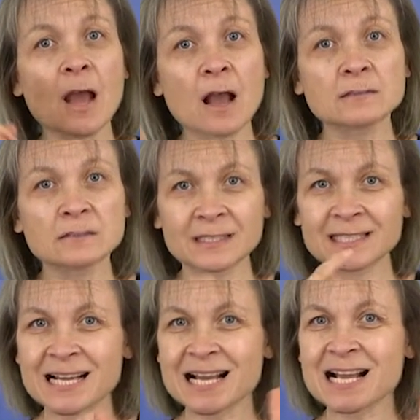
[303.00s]
fitting a
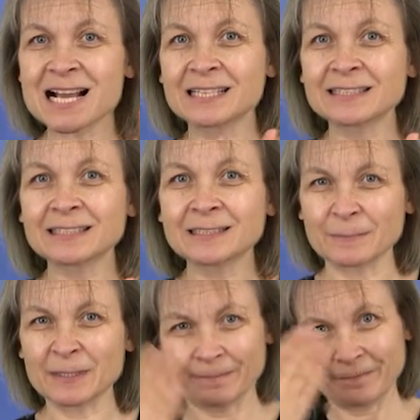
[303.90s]
bus gate close to the
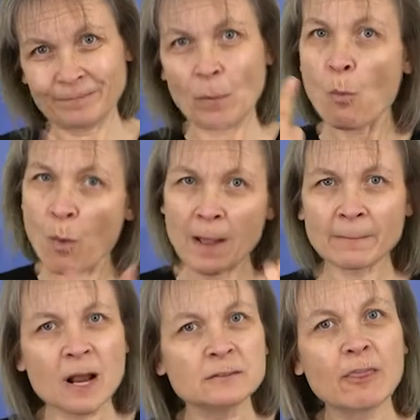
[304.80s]
Chester Road to
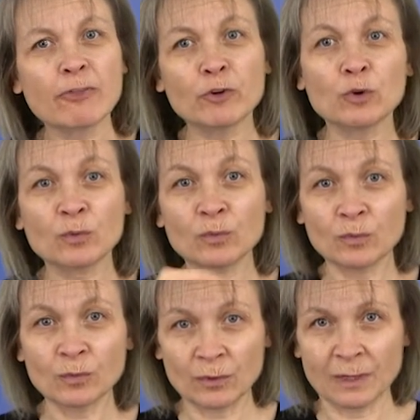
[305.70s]
improve journey times
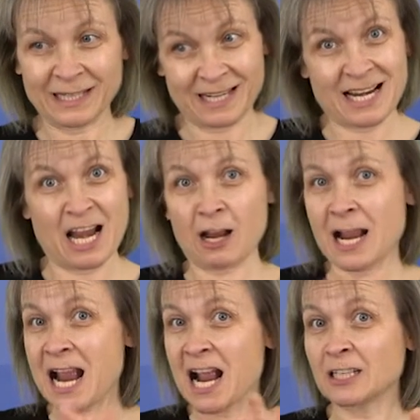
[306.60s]
for buses
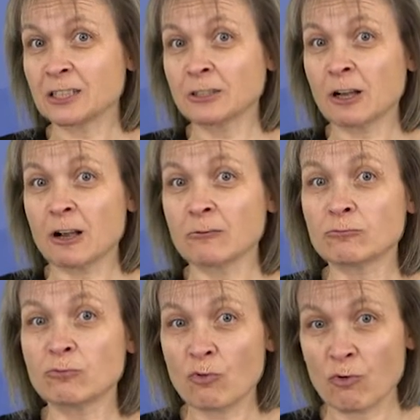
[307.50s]
travelling to
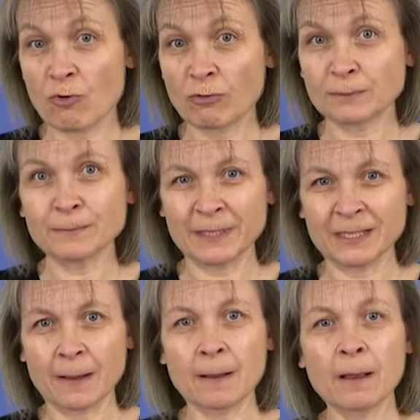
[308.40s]
Chelsea, and
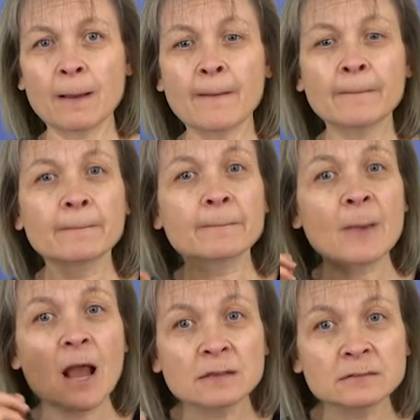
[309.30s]
making the bus lane
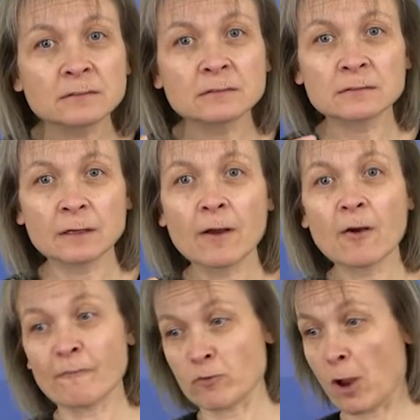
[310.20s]
longer so that
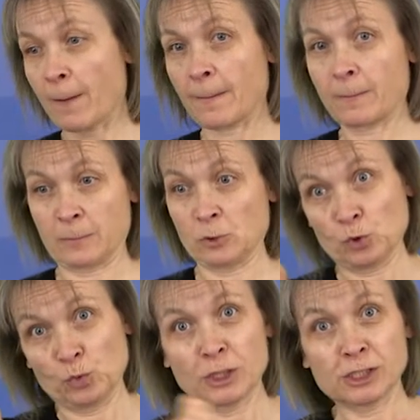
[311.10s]
it goes from
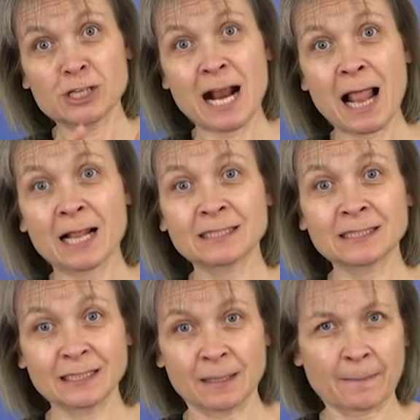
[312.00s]
Banbury Street on
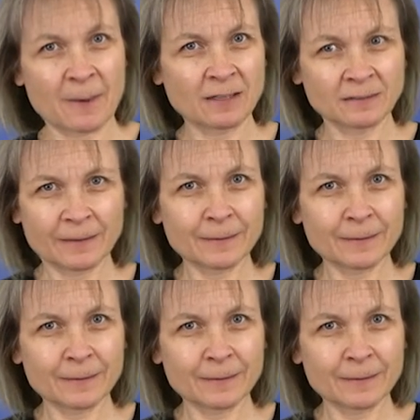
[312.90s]
Battersea Bridge